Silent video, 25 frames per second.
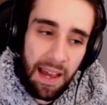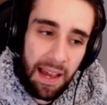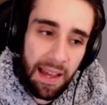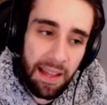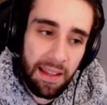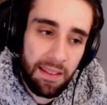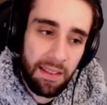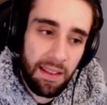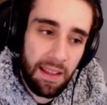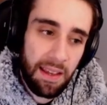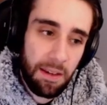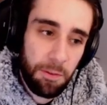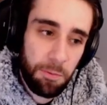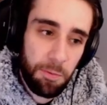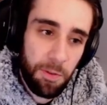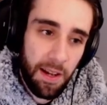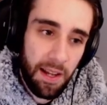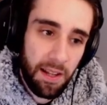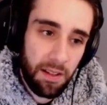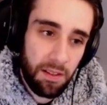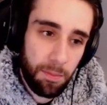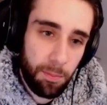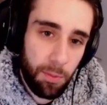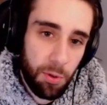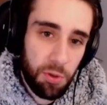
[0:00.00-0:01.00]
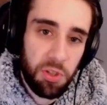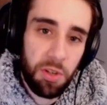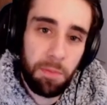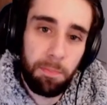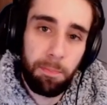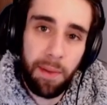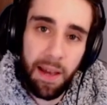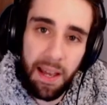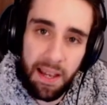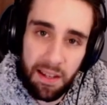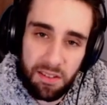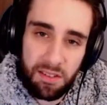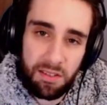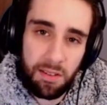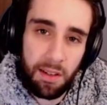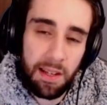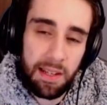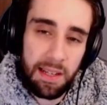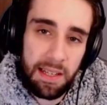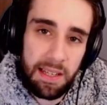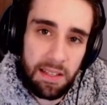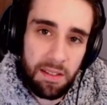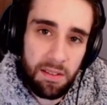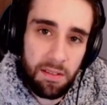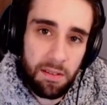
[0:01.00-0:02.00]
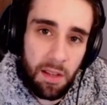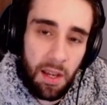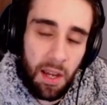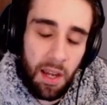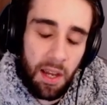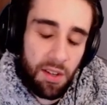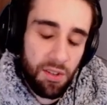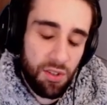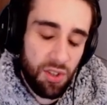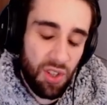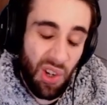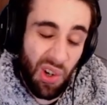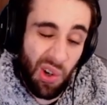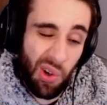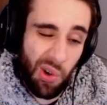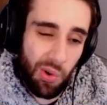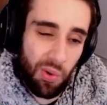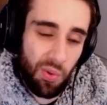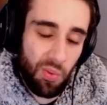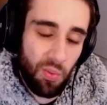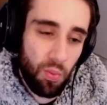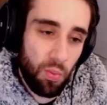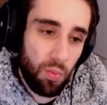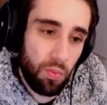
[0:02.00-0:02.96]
and they've had to push it back slightly. So